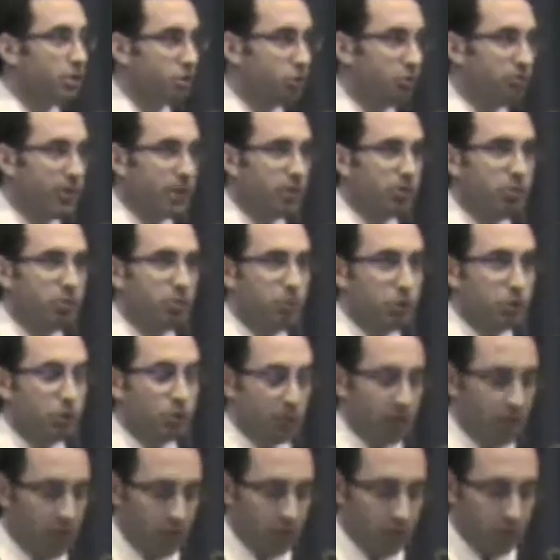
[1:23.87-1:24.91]
new building, which
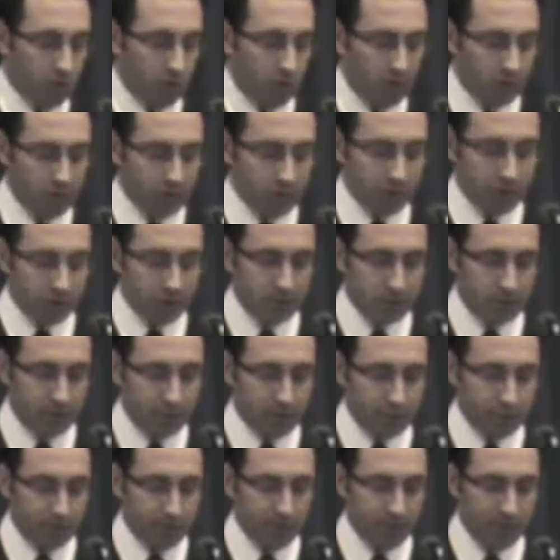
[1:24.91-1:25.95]
we now call Flynn
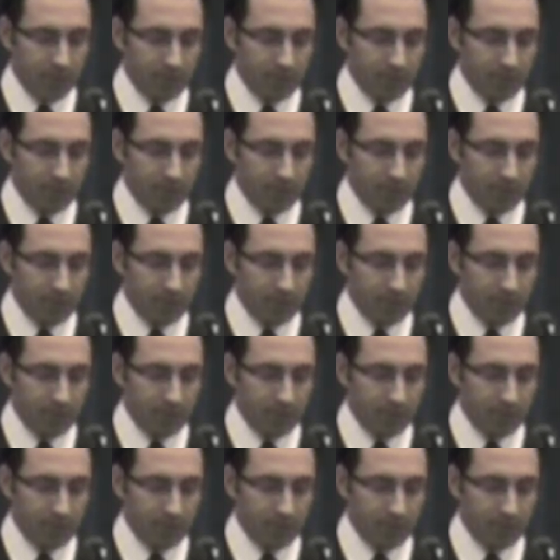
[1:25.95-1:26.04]
Center.